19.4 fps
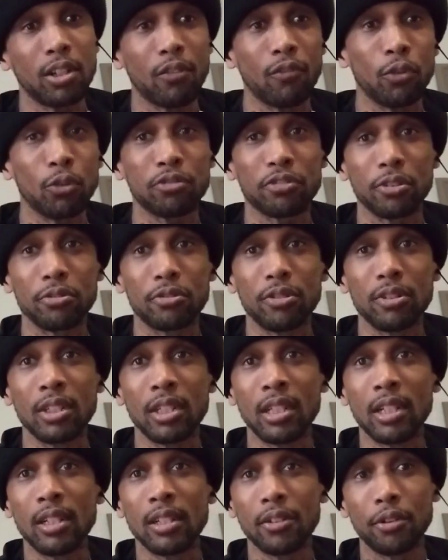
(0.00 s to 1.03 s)

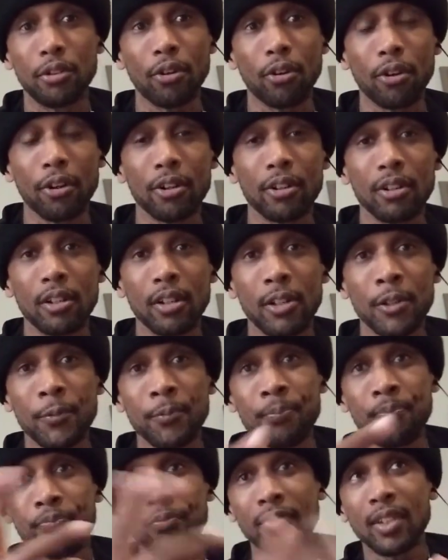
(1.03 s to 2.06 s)
LaRusso's daughter,
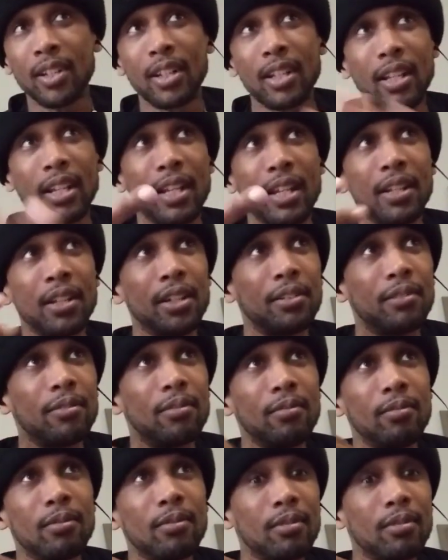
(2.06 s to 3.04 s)
and the